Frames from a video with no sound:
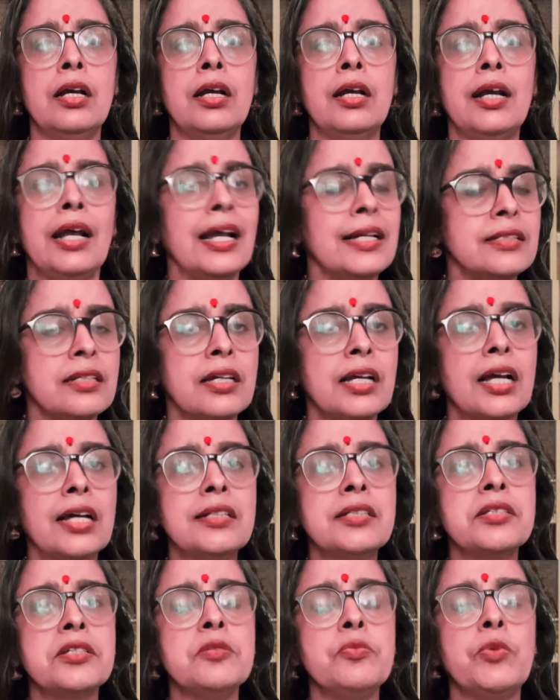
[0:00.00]
As a
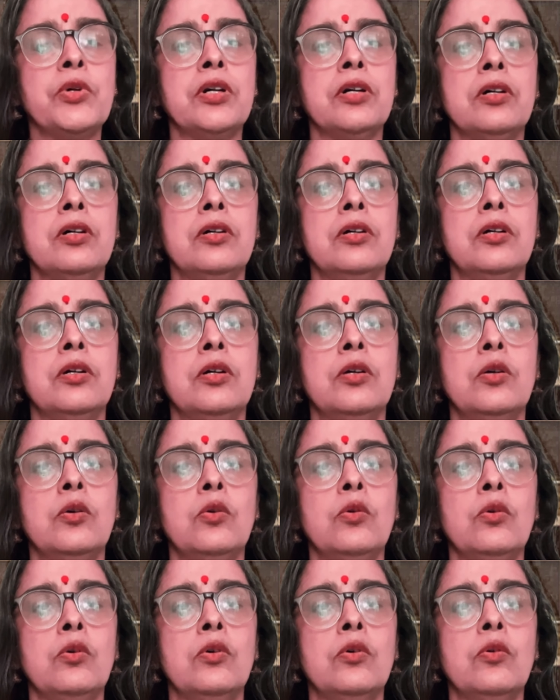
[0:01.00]
customer,
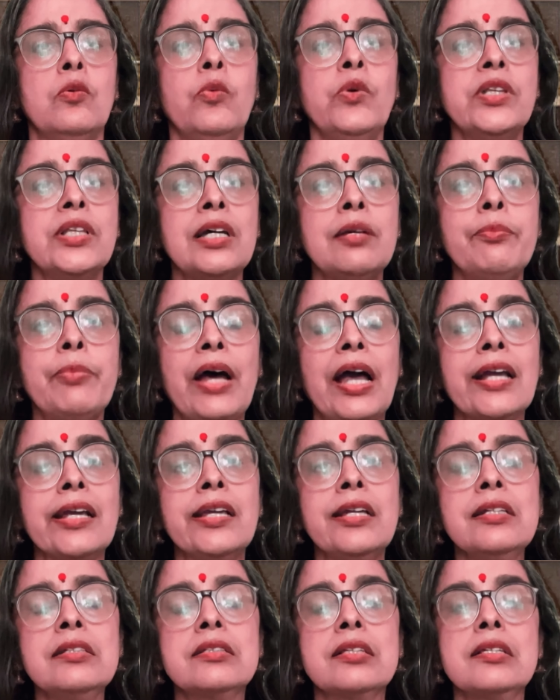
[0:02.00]
with our
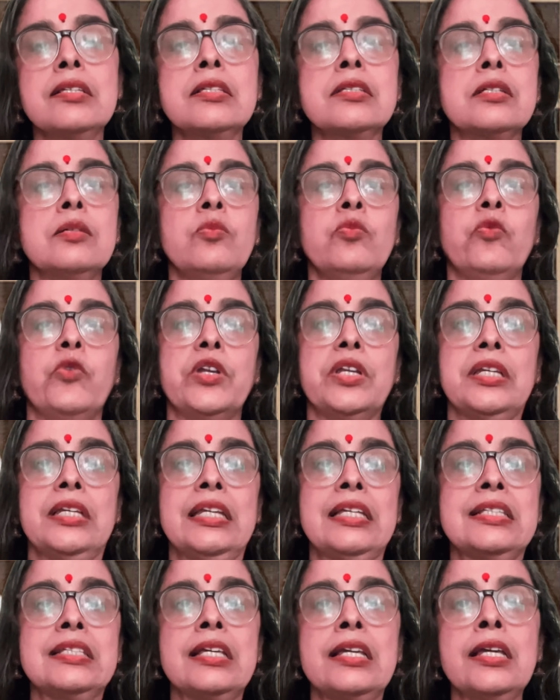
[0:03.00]
banking system
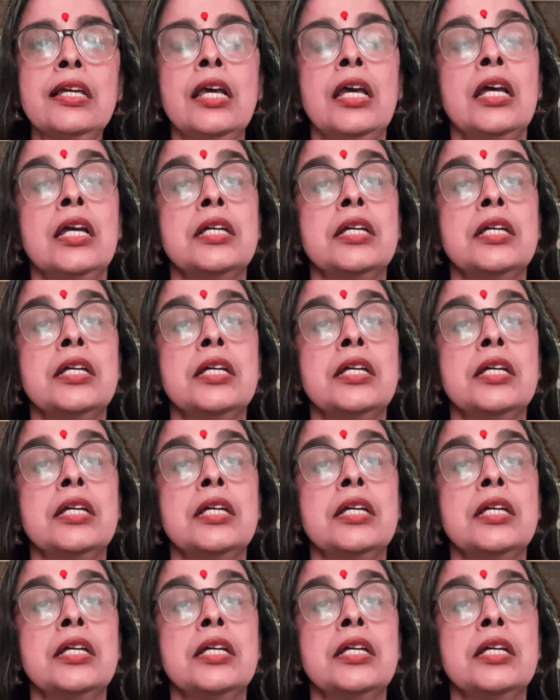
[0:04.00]
witnessing